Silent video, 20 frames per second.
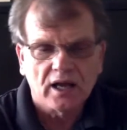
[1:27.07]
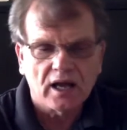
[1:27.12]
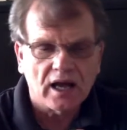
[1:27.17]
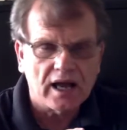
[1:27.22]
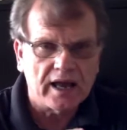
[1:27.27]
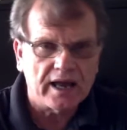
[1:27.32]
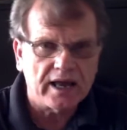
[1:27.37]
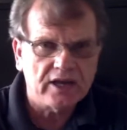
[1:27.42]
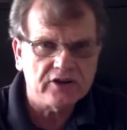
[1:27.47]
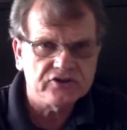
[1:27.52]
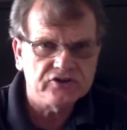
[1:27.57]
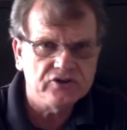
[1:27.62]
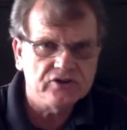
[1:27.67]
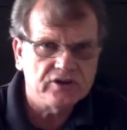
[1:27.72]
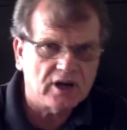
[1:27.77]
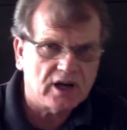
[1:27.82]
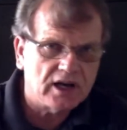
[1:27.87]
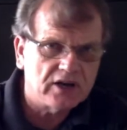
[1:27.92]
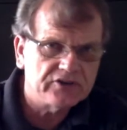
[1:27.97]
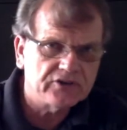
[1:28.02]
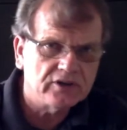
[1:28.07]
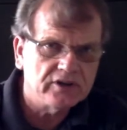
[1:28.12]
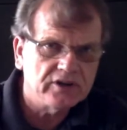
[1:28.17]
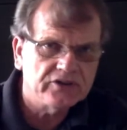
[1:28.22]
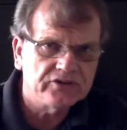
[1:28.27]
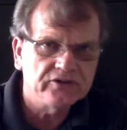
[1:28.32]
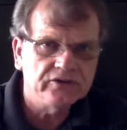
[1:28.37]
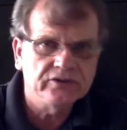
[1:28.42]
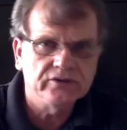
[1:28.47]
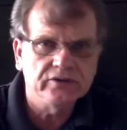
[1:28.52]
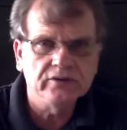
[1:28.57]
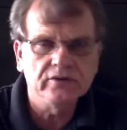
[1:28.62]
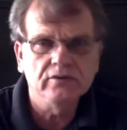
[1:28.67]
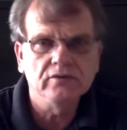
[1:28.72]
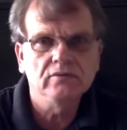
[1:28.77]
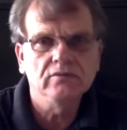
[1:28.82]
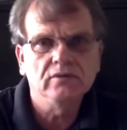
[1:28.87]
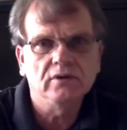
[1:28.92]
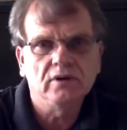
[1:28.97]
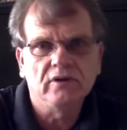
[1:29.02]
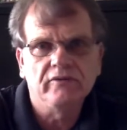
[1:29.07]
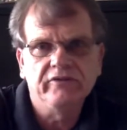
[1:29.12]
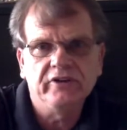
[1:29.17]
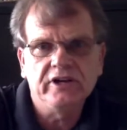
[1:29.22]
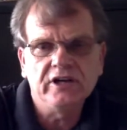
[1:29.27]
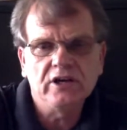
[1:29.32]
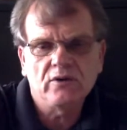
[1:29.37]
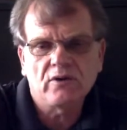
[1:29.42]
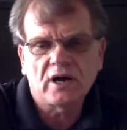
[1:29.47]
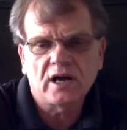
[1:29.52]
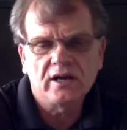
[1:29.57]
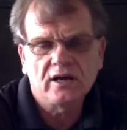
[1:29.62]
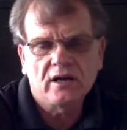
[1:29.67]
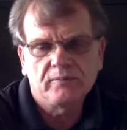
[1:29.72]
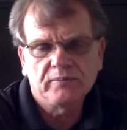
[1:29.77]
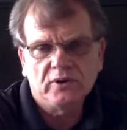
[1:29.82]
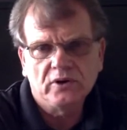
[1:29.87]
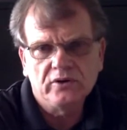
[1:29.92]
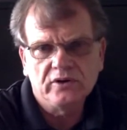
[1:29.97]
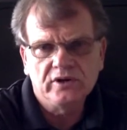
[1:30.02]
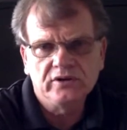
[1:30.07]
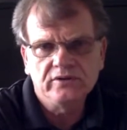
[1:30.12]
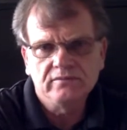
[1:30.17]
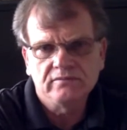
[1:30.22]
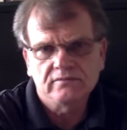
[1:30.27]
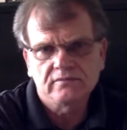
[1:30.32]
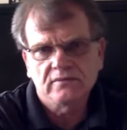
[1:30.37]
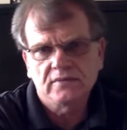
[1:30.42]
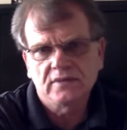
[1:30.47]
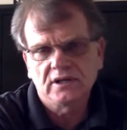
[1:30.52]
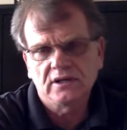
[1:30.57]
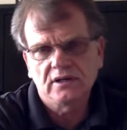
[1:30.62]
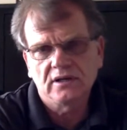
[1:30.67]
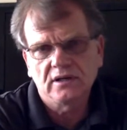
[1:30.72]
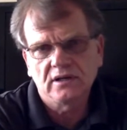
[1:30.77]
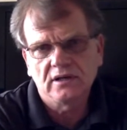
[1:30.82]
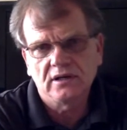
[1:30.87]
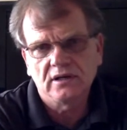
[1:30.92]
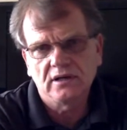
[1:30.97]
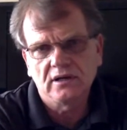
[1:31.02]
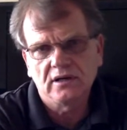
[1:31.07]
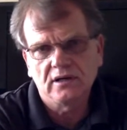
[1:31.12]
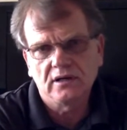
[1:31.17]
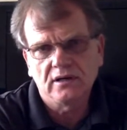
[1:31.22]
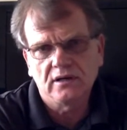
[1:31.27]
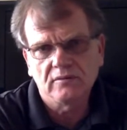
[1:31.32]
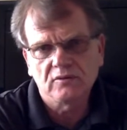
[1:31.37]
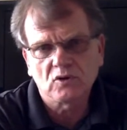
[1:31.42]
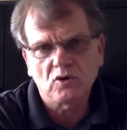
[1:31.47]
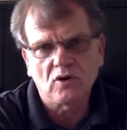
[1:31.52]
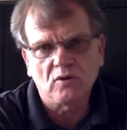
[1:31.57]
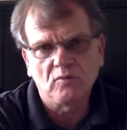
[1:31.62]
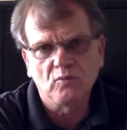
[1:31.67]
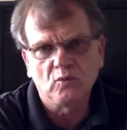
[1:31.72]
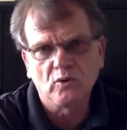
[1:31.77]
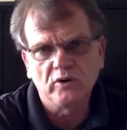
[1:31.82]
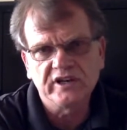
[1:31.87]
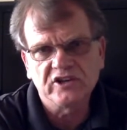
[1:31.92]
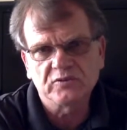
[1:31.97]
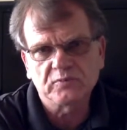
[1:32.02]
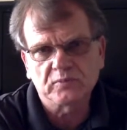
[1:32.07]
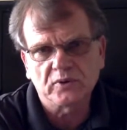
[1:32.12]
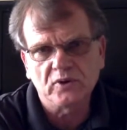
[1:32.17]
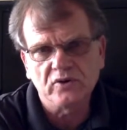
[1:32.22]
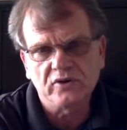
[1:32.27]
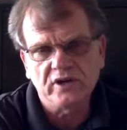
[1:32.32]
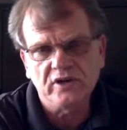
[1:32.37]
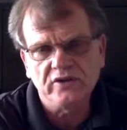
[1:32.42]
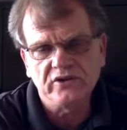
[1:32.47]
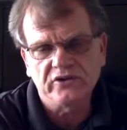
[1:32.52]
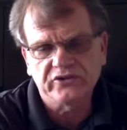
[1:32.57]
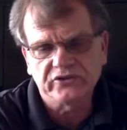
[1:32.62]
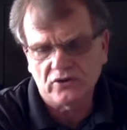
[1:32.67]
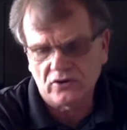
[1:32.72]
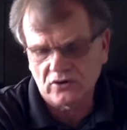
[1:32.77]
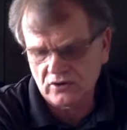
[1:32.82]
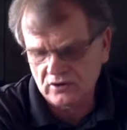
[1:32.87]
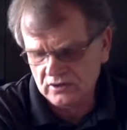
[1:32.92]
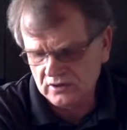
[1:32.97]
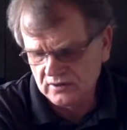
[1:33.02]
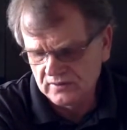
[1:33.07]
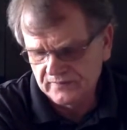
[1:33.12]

I asked you guys to listen to a video I uploaded called Morning is Broken, the song.